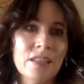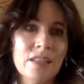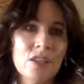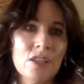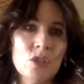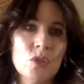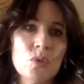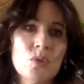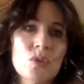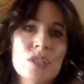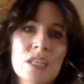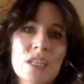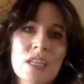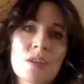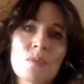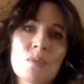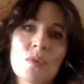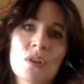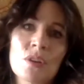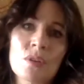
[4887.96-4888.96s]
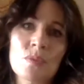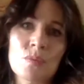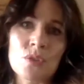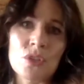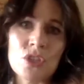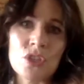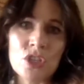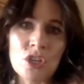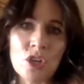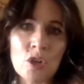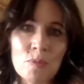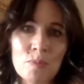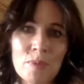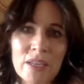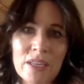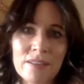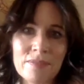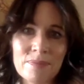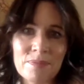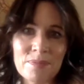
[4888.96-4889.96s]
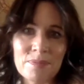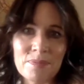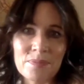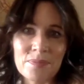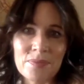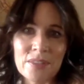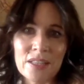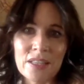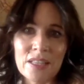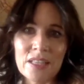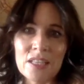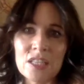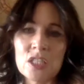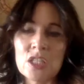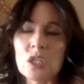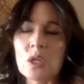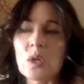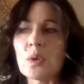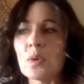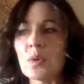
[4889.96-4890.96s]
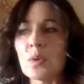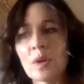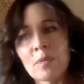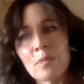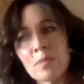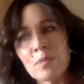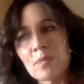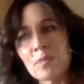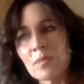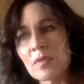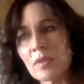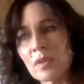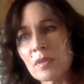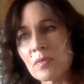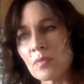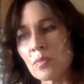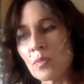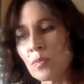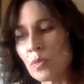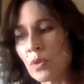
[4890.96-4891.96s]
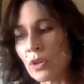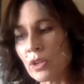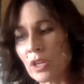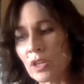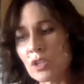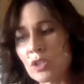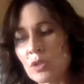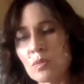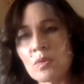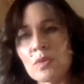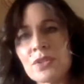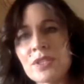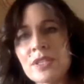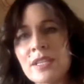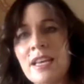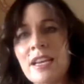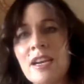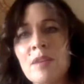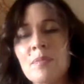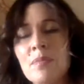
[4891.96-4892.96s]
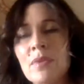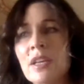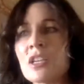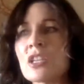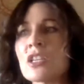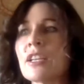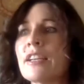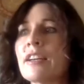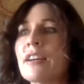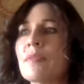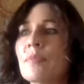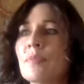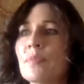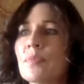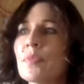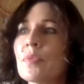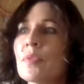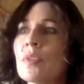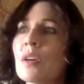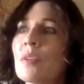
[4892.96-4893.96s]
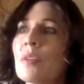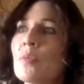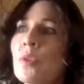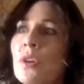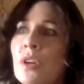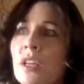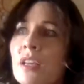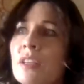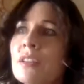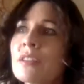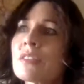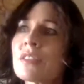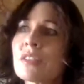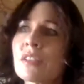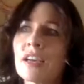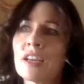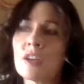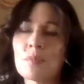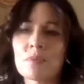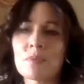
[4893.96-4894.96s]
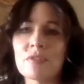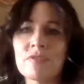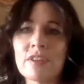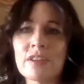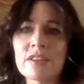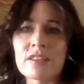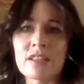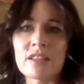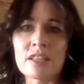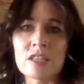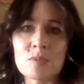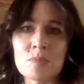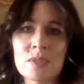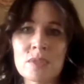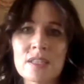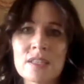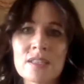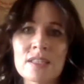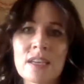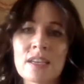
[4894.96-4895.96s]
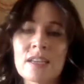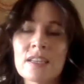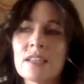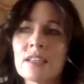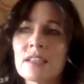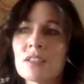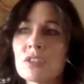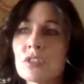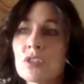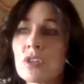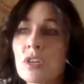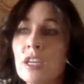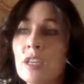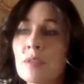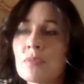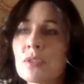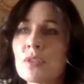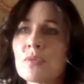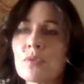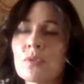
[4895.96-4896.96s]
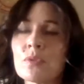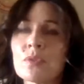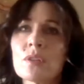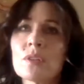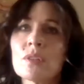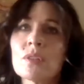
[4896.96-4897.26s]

to see what it would show me. So I'm working towards that. I'm actually I'm working alongside a professor that's been studying dreams for